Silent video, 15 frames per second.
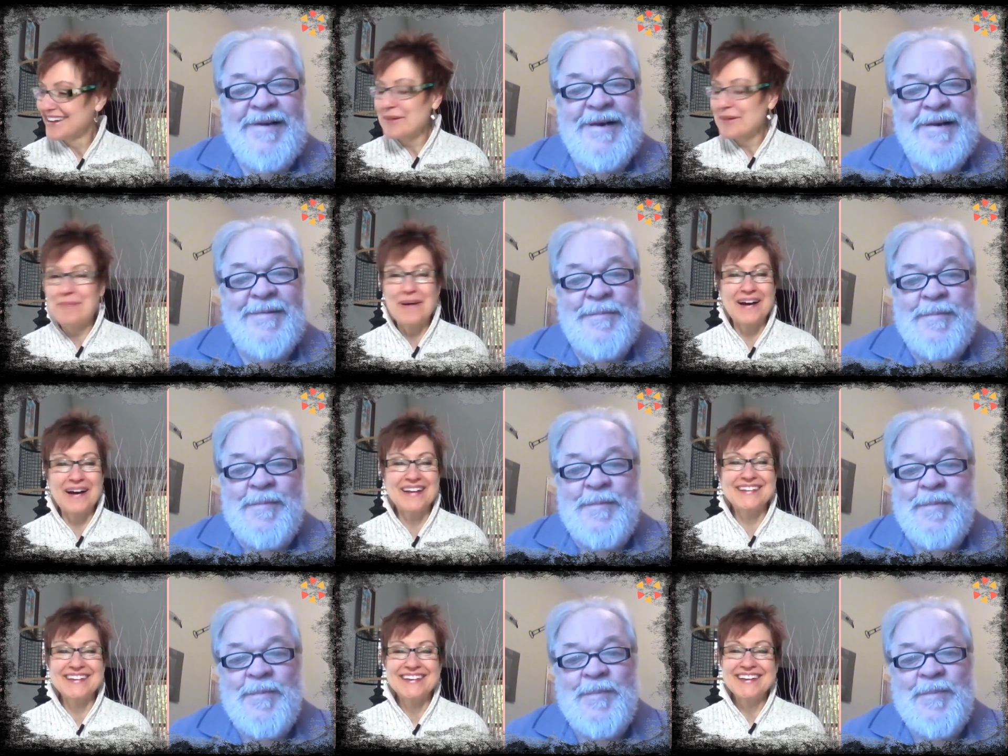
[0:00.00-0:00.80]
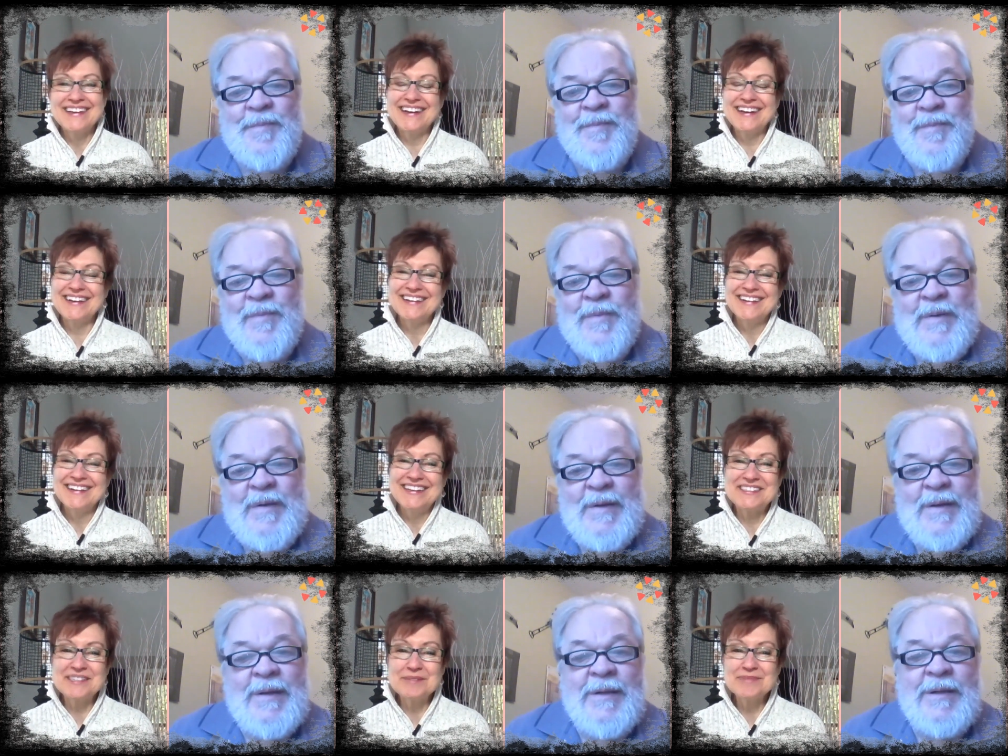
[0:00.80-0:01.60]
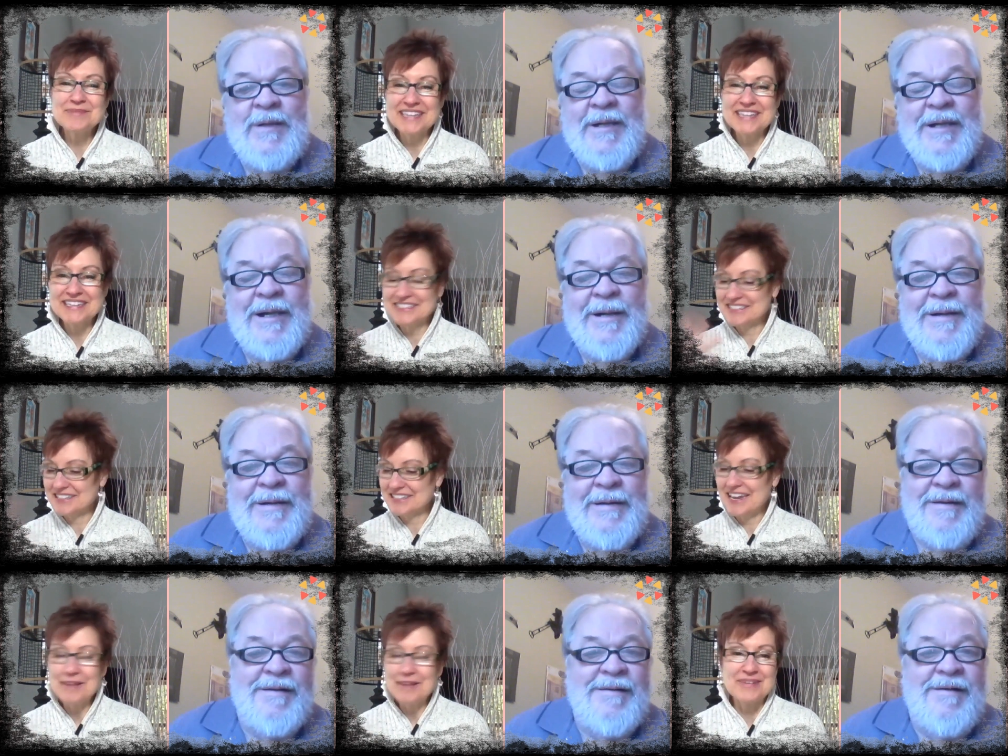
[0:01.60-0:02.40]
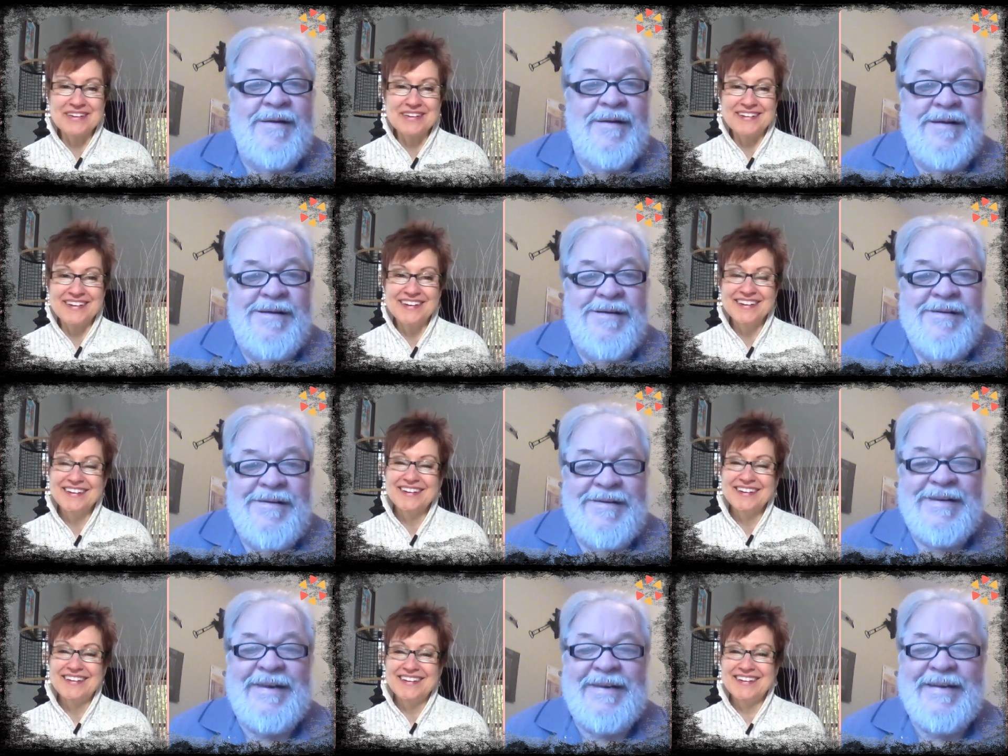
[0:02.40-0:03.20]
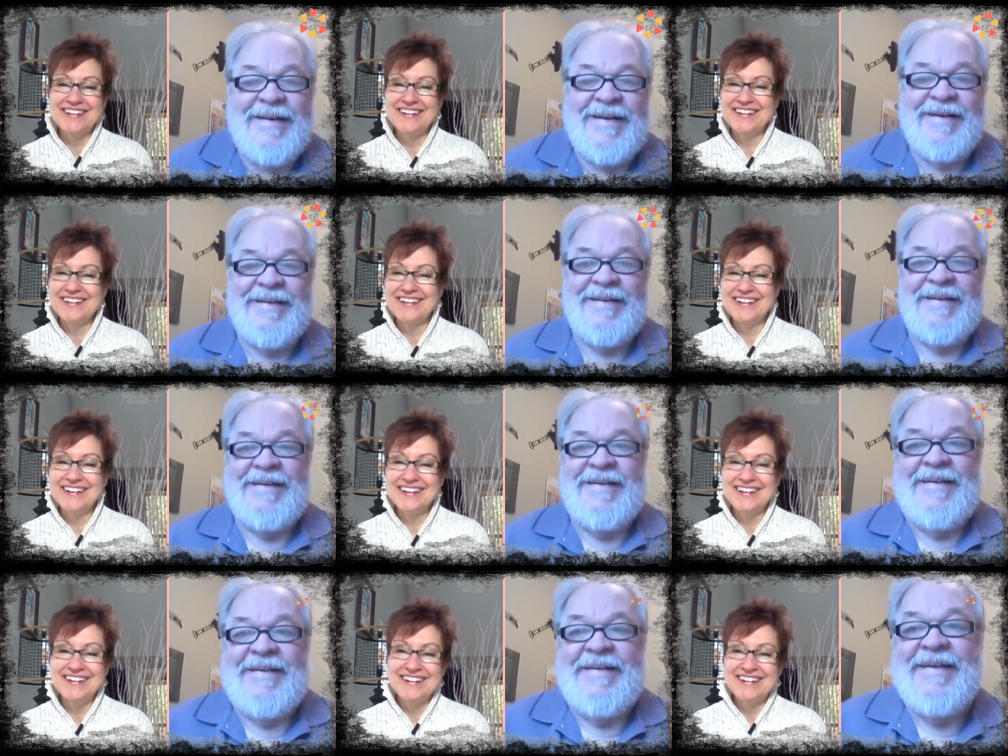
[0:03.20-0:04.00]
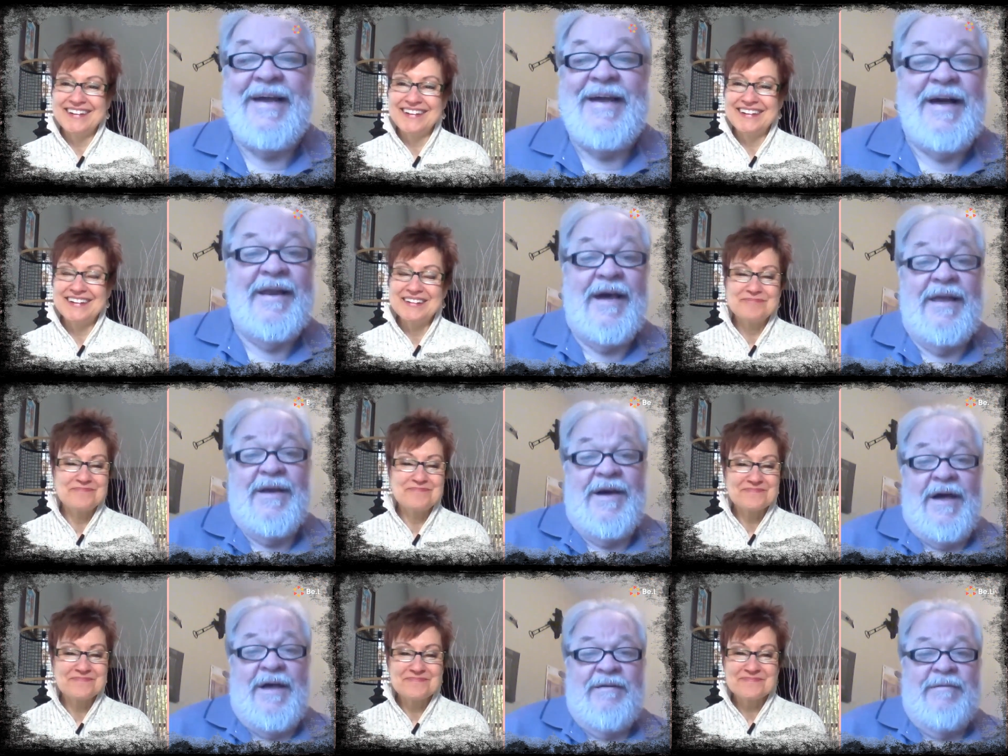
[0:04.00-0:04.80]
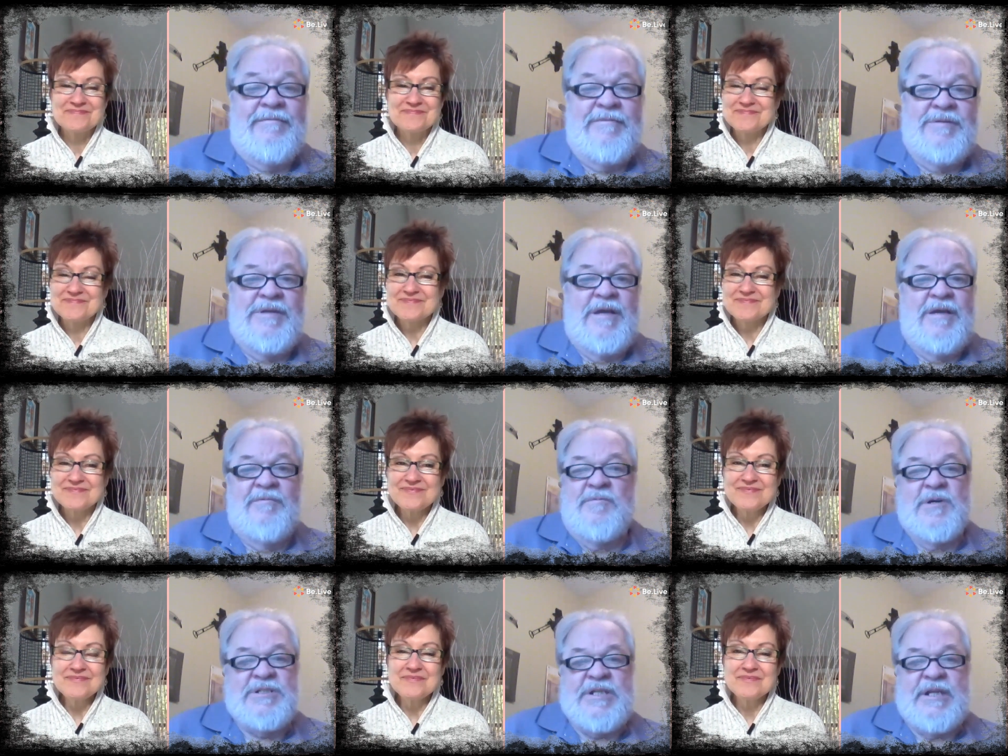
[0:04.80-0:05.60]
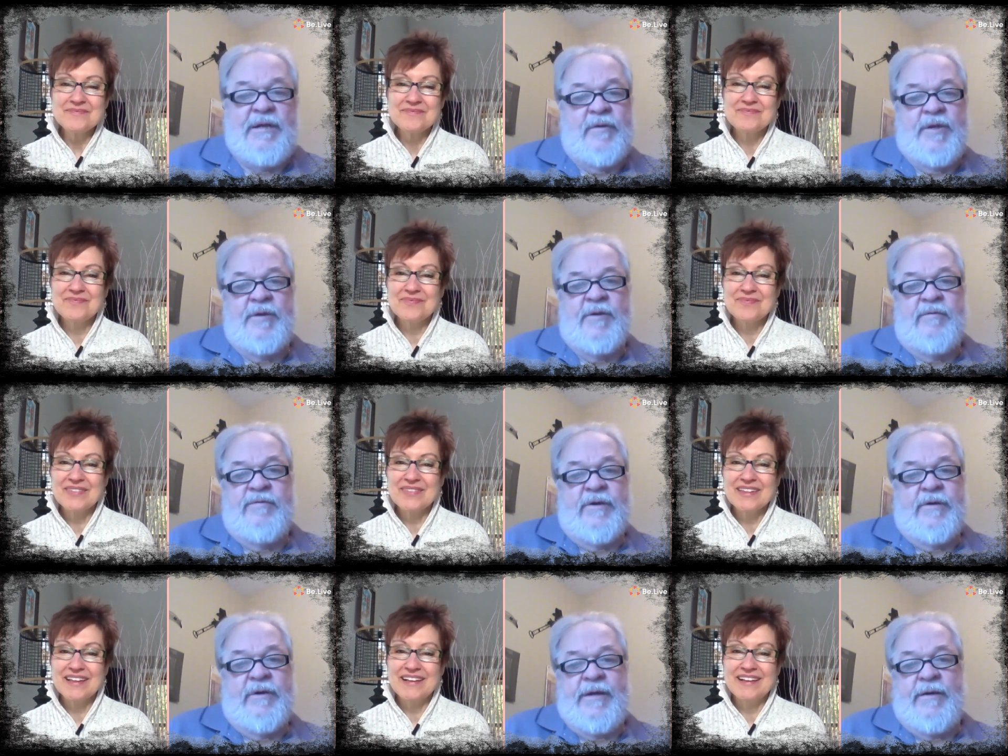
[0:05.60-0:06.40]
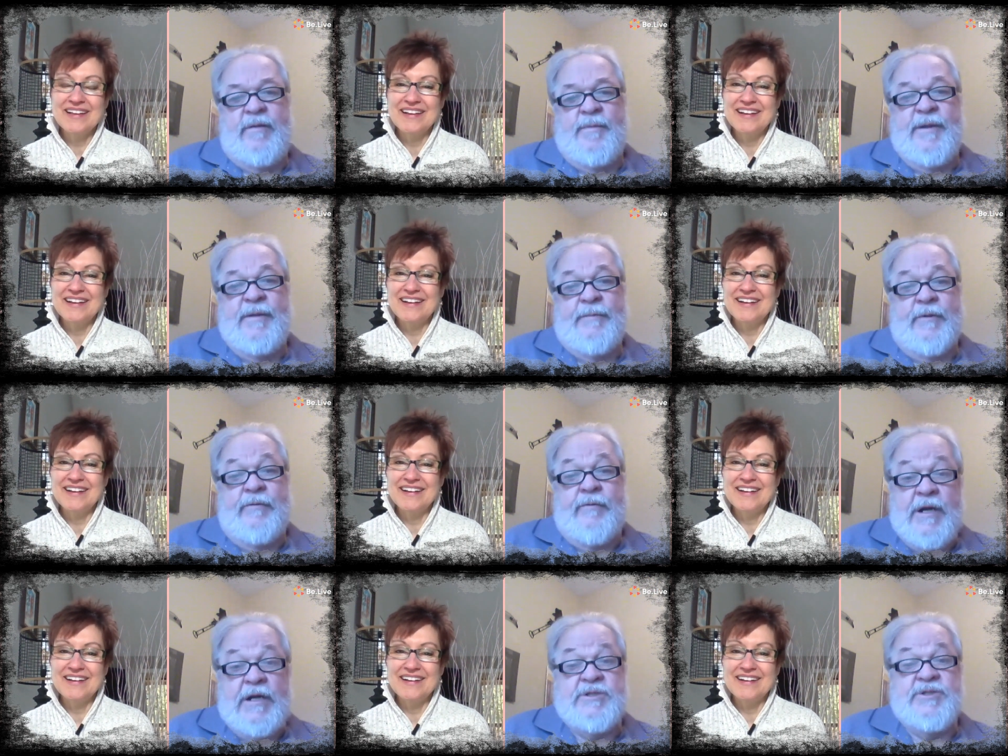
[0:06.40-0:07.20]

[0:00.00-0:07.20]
Speaker 1: Yeah. it seems that yeah. didn't happen.
Speaker 2: Yeah. Yeah. And I, I wasn't able to interview any of the people that were